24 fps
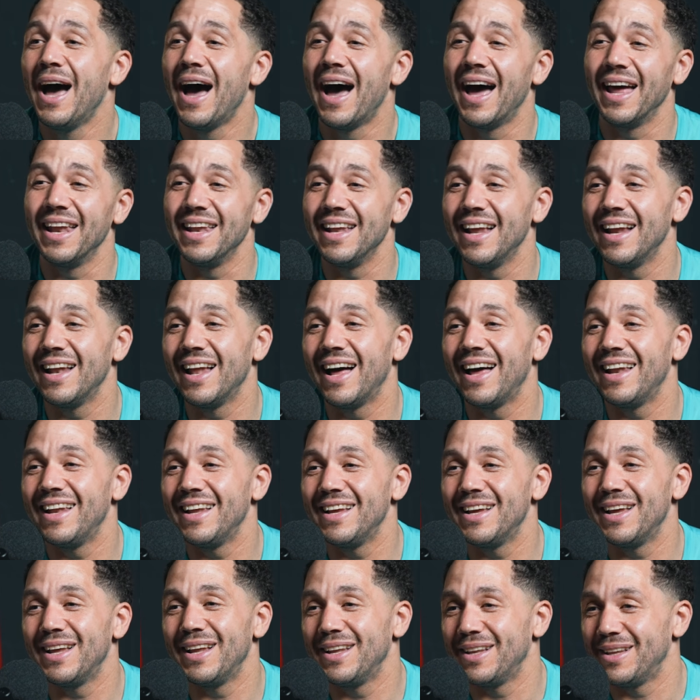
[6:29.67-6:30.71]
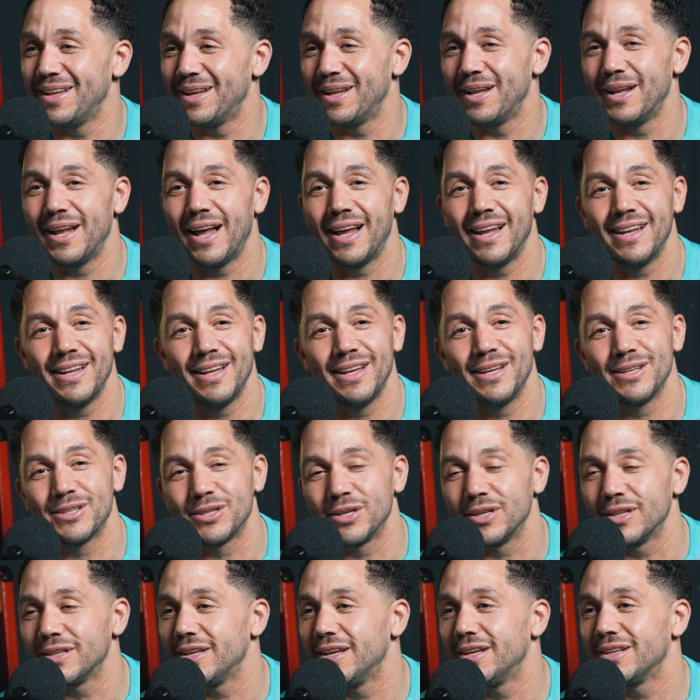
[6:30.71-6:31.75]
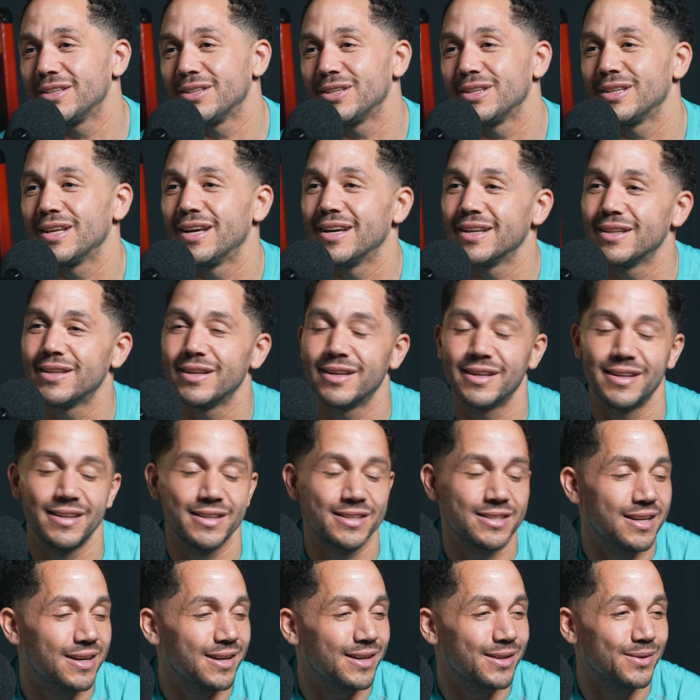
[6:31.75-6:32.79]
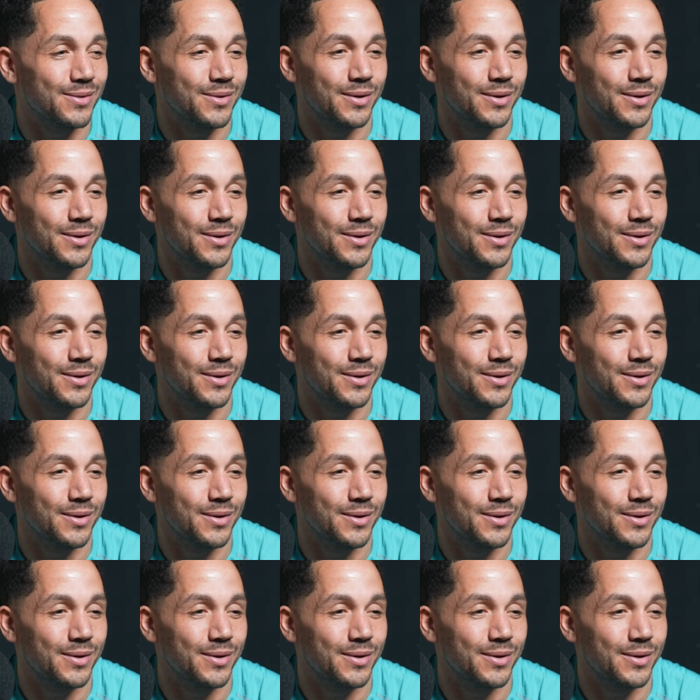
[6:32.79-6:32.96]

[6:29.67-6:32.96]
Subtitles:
and they're like, there's your dad. And it's like,